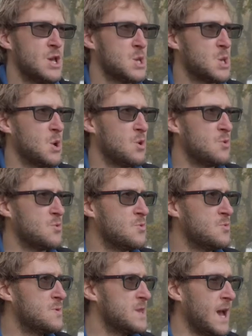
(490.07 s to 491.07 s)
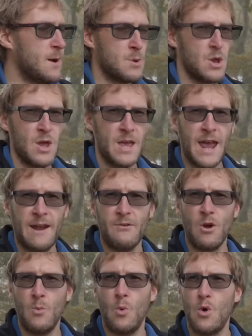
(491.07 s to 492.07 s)
So yeah, I'm going to
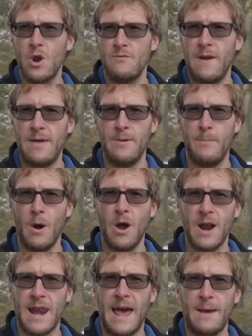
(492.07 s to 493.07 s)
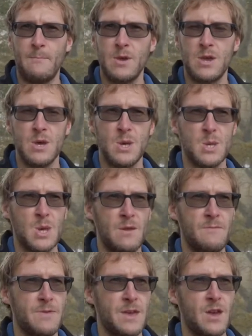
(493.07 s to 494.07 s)
carry on walking around the parkland, because I
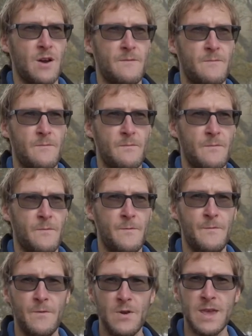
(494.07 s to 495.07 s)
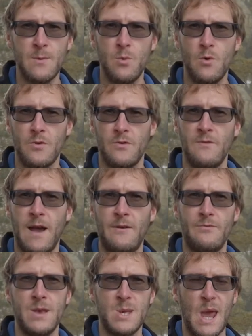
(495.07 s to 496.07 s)
don't think I've fully walked
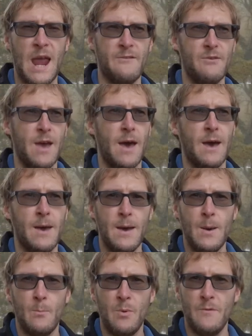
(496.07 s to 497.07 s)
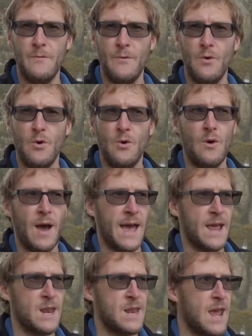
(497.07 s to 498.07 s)
around this area before,
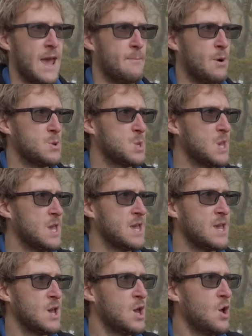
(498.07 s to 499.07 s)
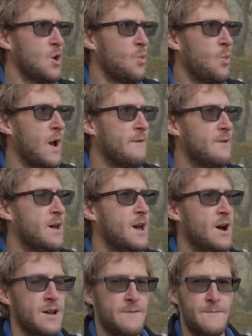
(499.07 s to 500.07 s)
and I'll see
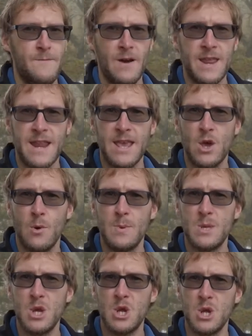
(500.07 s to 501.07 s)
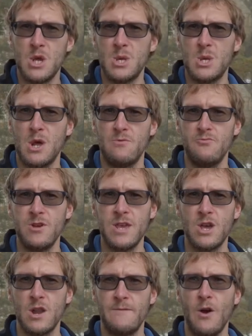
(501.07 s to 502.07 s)
whether I can find any compositions. And I'm
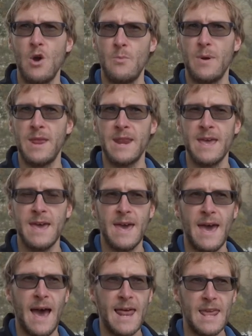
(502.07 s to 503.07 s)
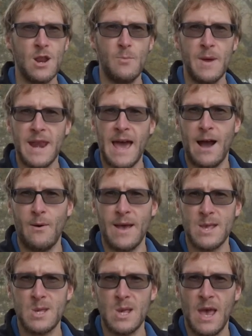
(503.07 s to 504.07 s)
really kind of hoping a little bit now,
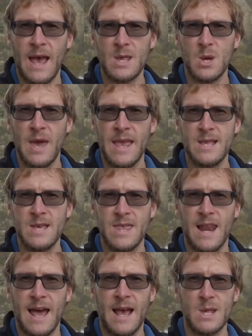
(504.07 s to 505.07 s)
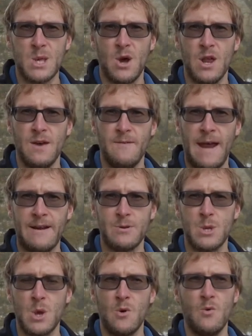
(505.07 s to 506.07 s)
as I enter the last kind of hour
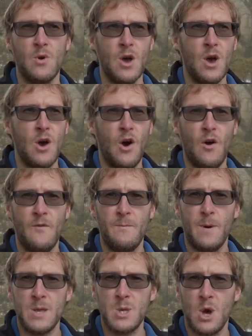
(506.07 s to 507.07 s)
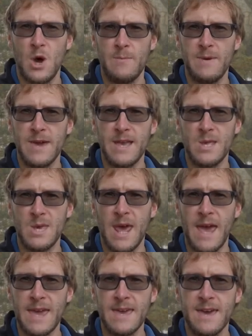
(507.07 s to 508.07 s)
or so of my time here
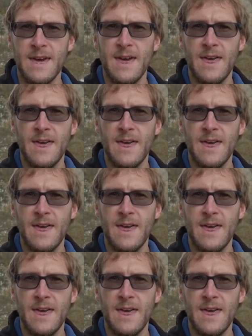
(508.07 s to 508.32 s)
today,